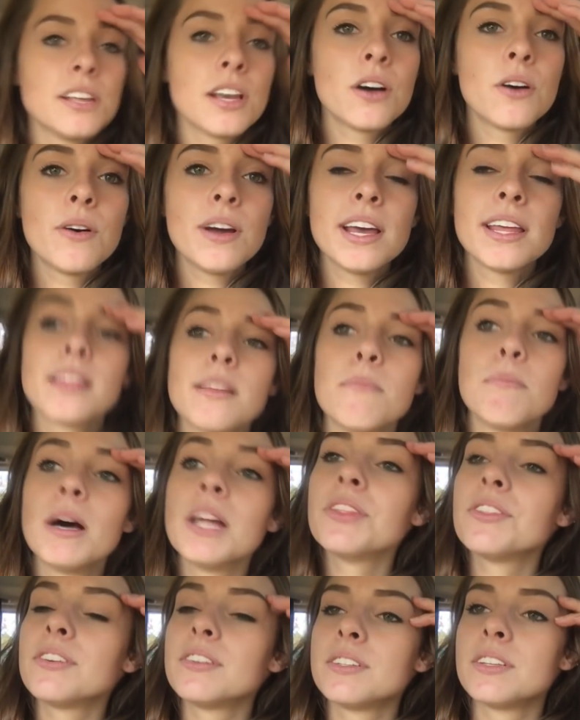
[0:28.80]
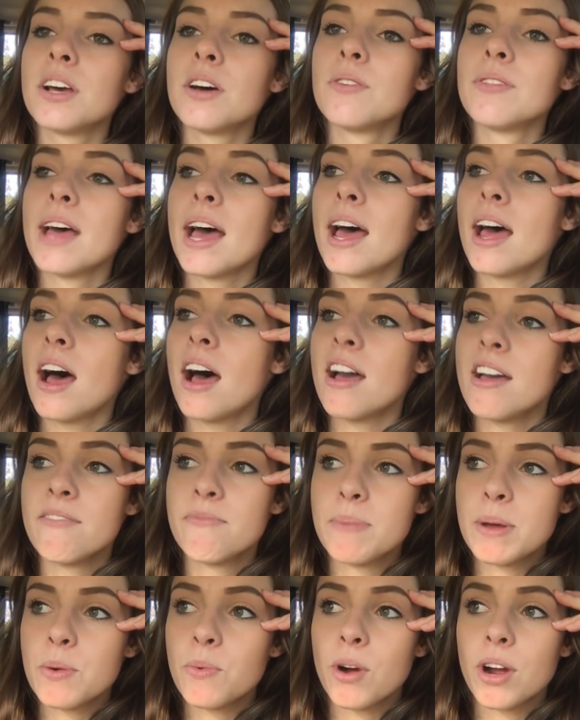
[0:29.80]
So in the month or so that I've
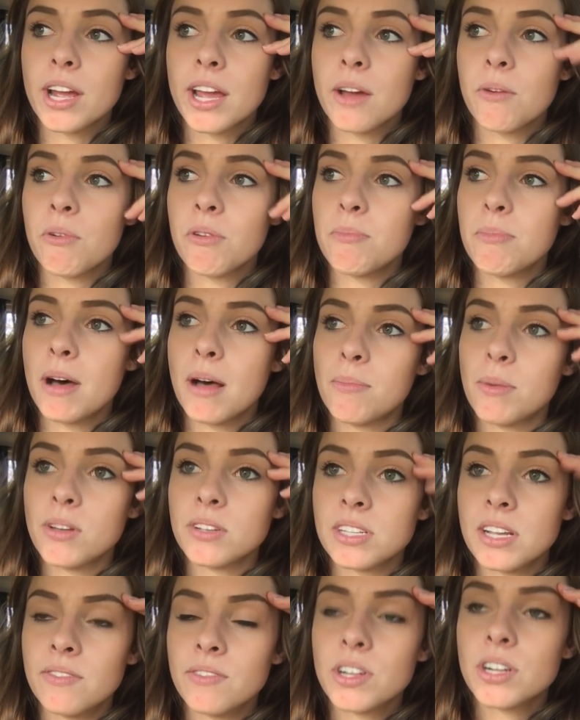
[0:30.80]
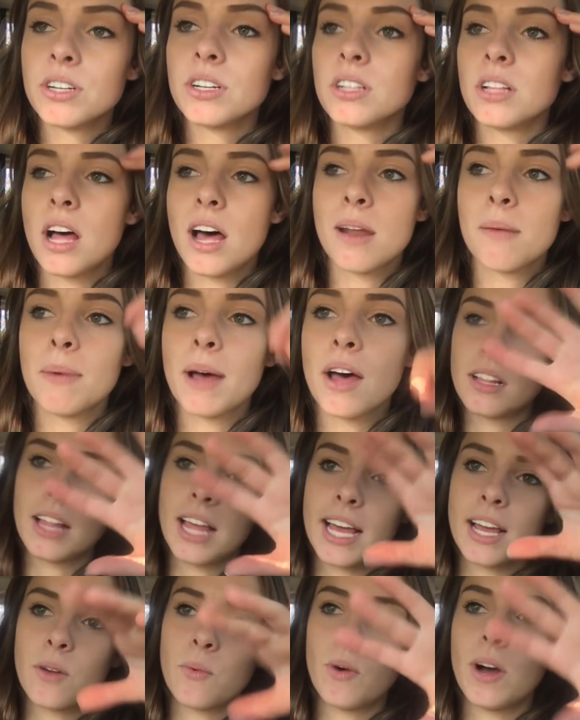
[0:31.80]
been working with Bubbles, I've learned a lot about
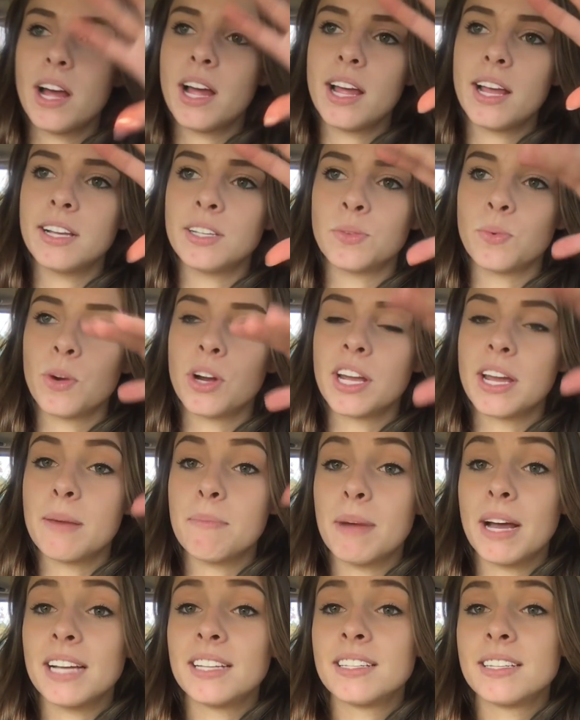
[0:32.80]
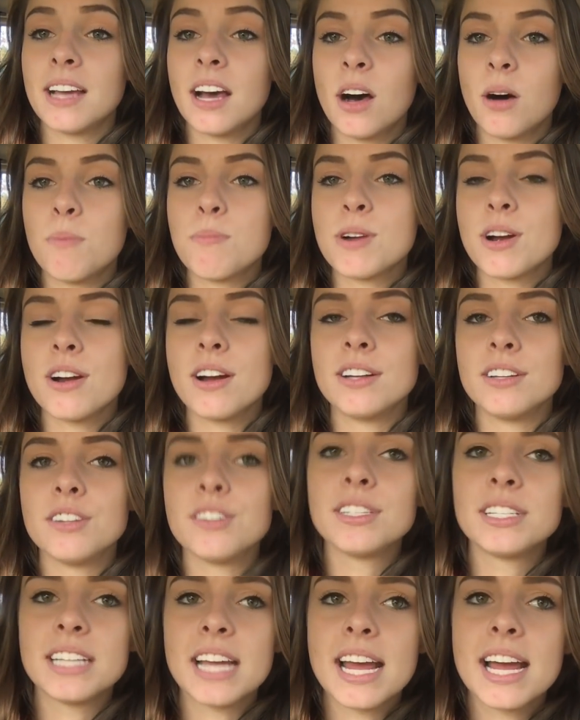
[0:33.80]
like what is working best to help her
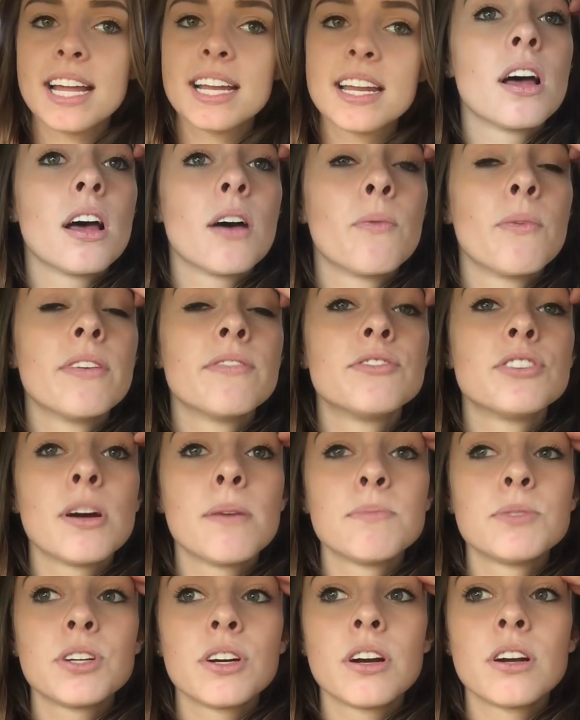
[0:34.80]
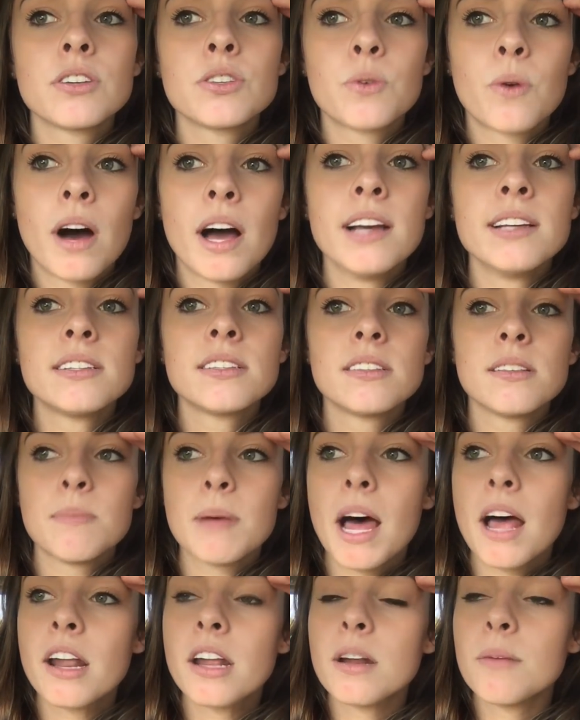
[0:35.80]
understand. We've jumped her twice,
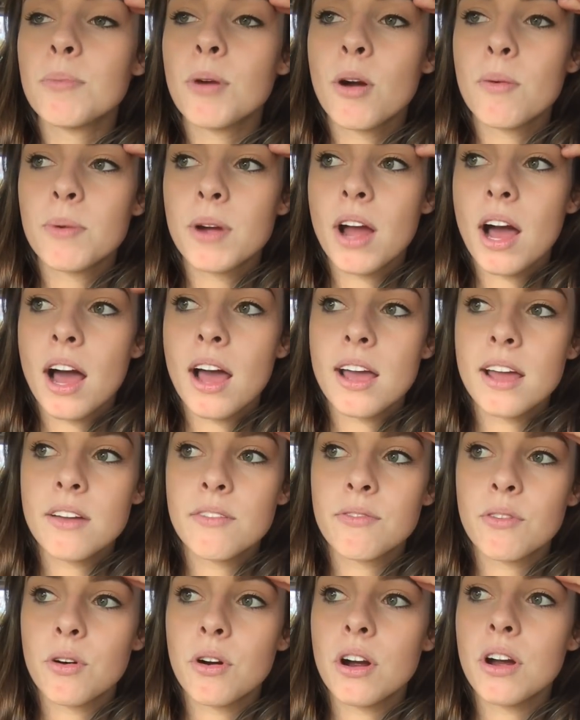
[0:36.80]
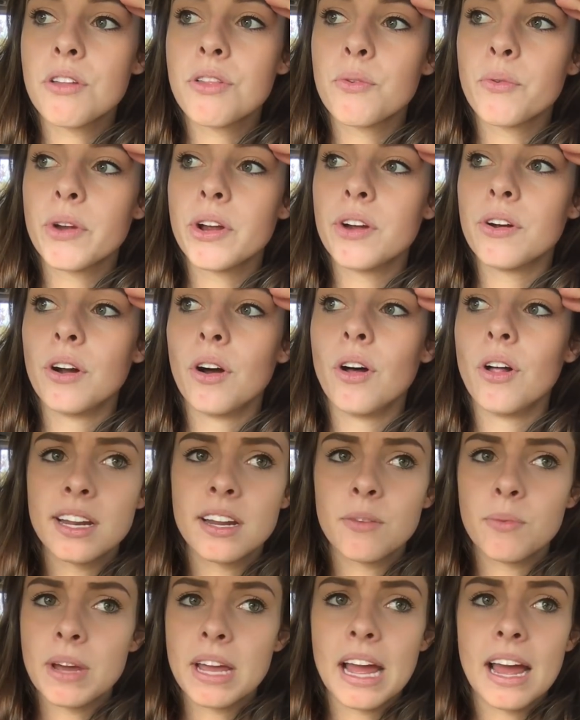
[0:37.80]
about an appropriate height for a
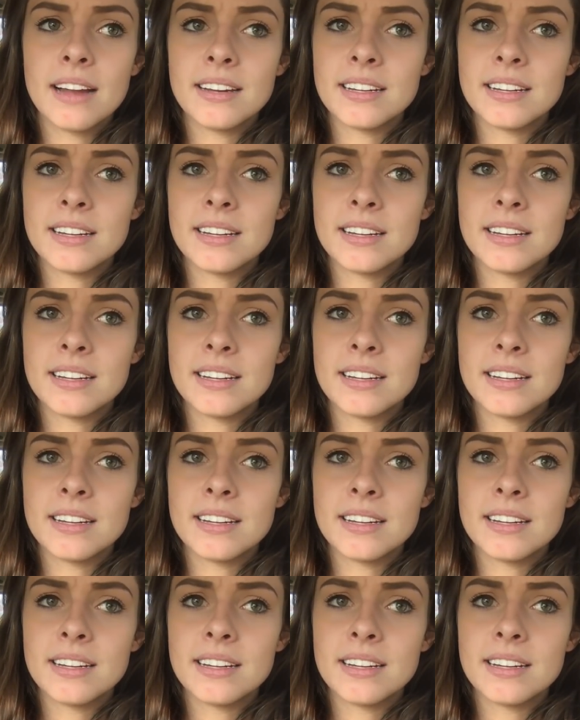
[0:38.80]
3-year-old. We